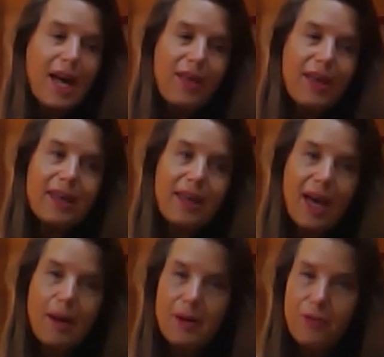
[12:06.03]
They can
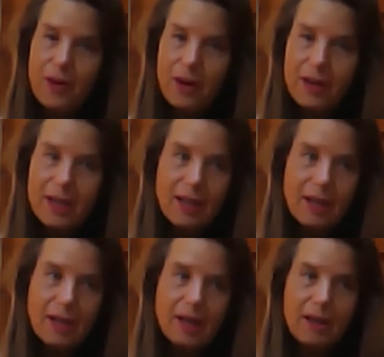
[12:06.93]
come in very
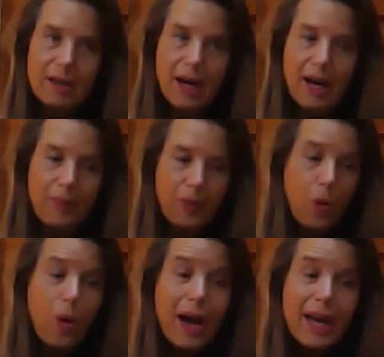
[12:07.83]

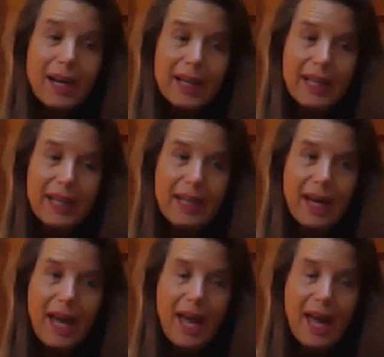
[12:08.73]
quietly